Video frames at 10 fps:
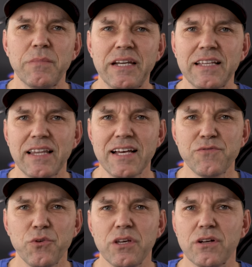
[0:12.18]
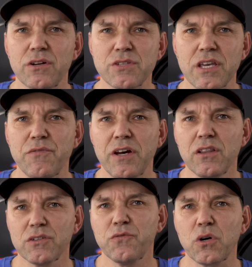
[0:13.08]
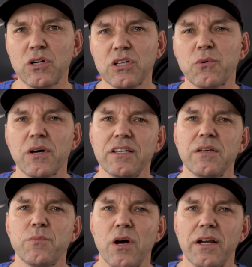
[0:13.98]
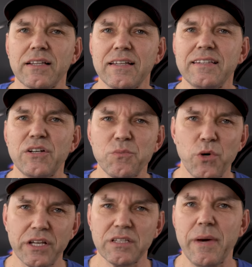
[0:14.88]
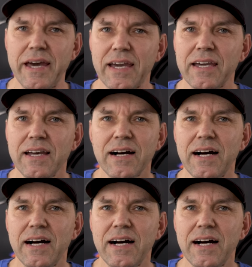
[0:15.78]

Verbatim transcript: But in the last few years, if I look for good quality product that didn't break the bank,